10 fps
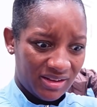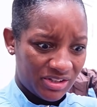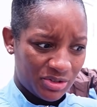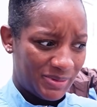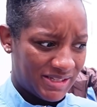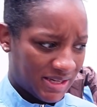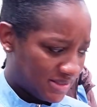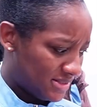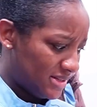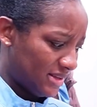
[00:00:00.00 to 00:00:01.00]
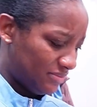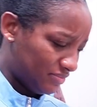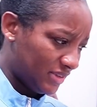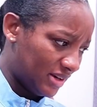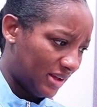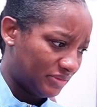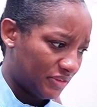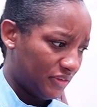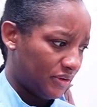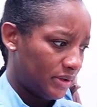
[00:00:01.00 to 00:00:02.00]
just makes sense, and I kind of have to
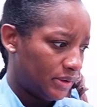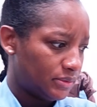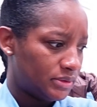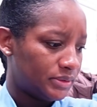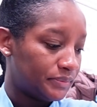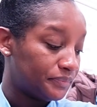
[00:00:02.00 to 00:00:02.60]
figure it out.